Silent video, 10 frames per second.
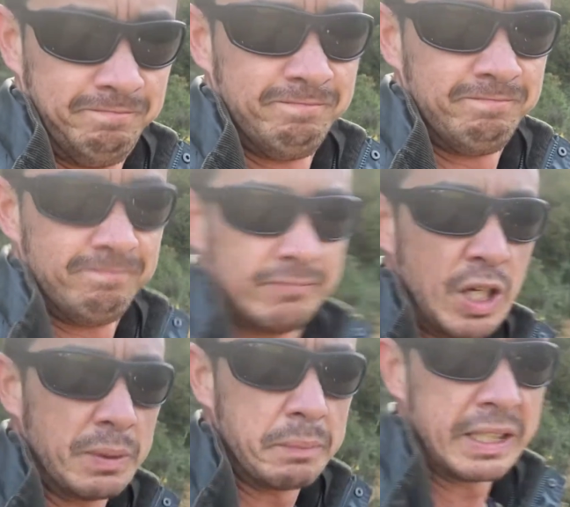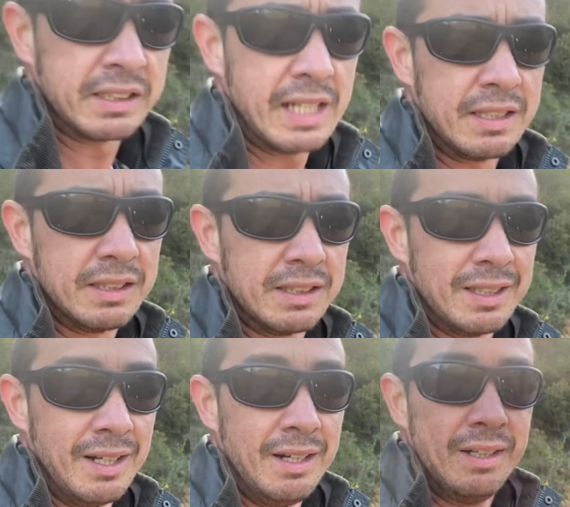Hope that makes sense.
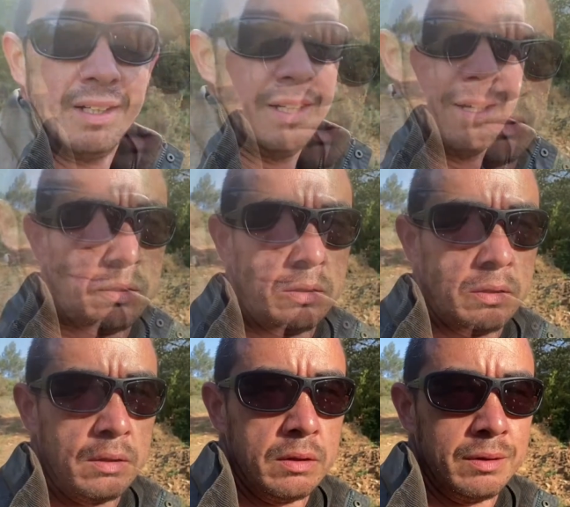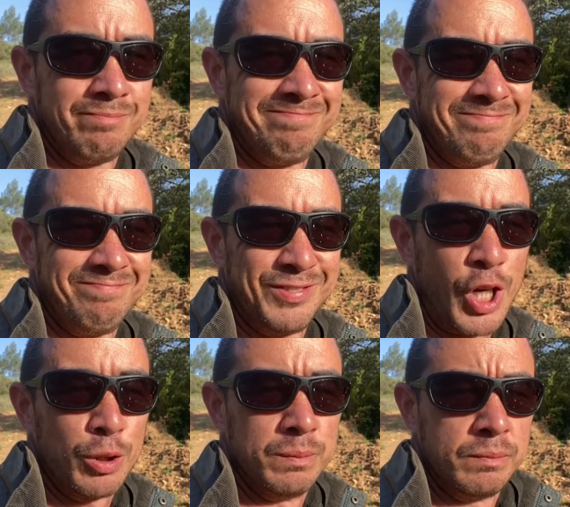Bye-bye.
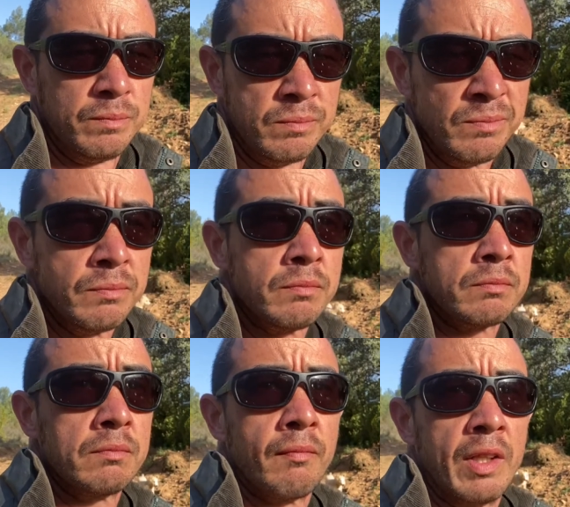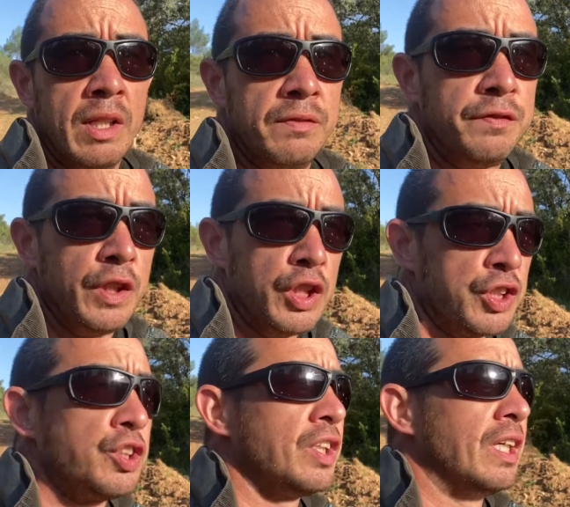So, the
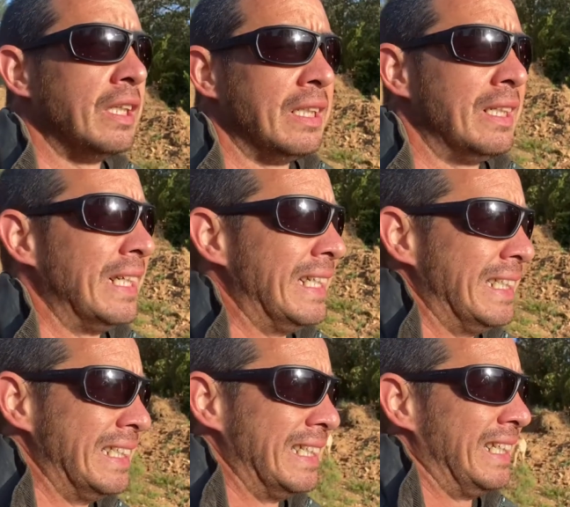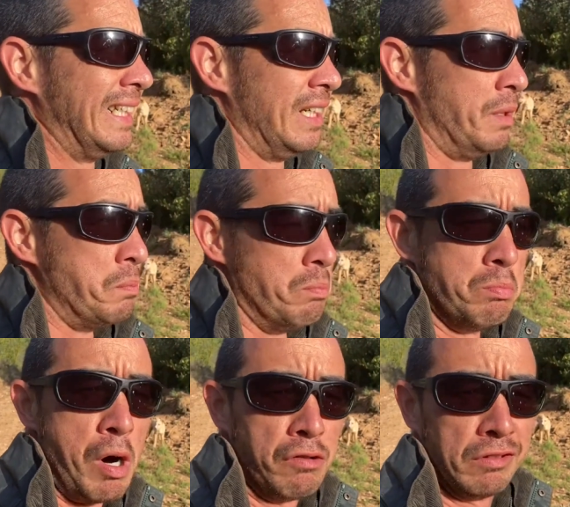first
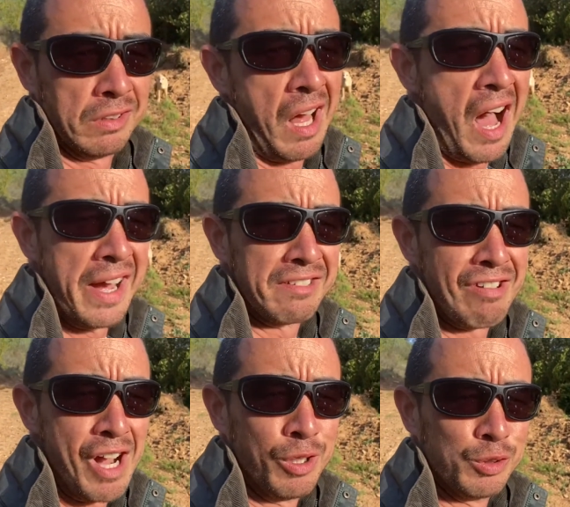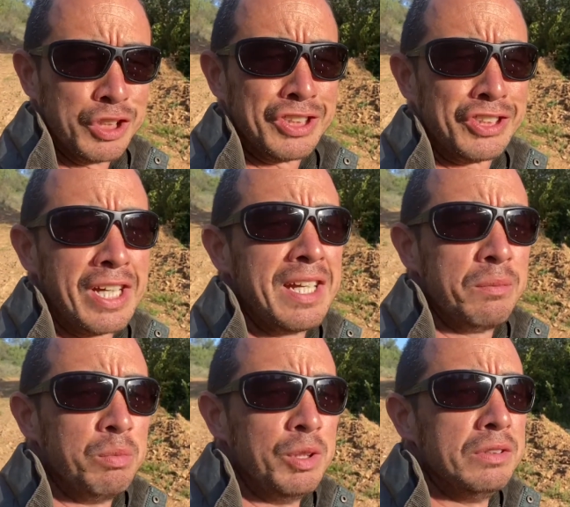moral high ground
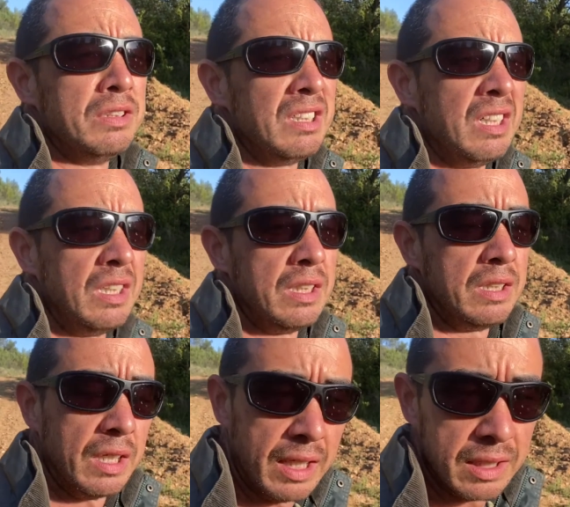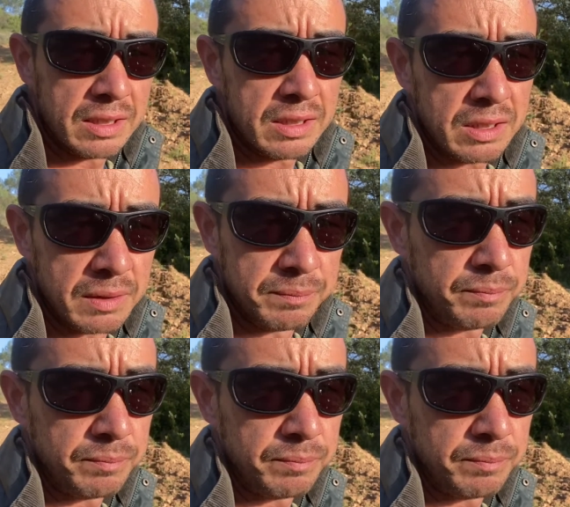statement is,